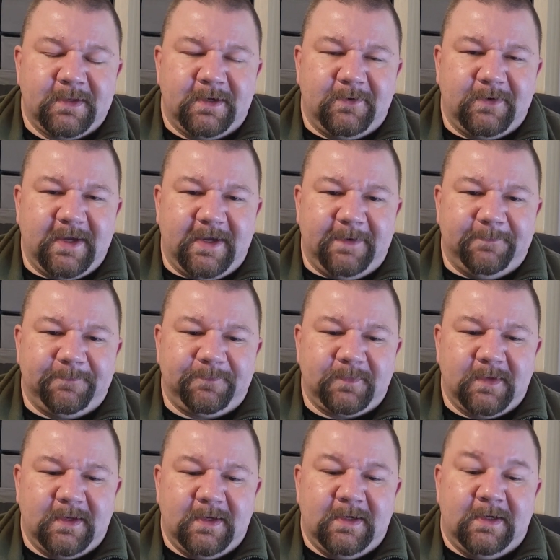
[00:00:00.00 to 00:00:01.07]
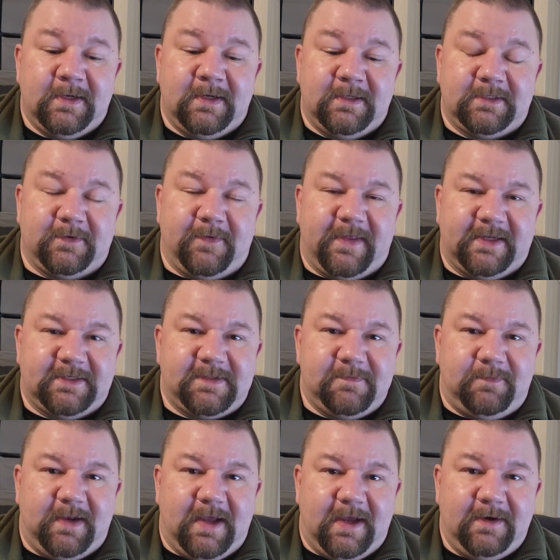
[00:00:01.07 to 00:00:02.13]
Okay, so that's the
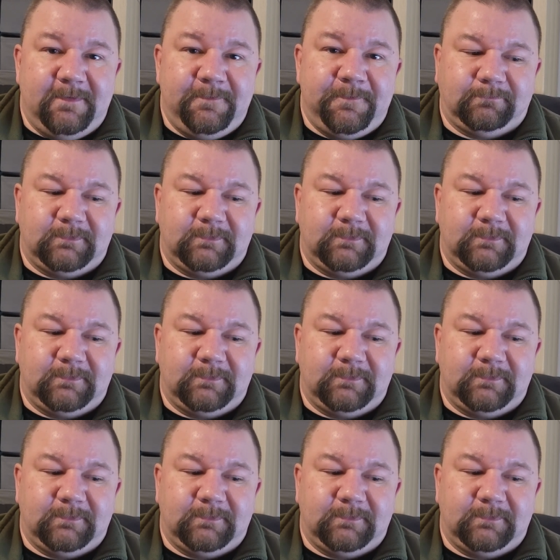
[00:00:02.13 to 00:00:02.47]
plan.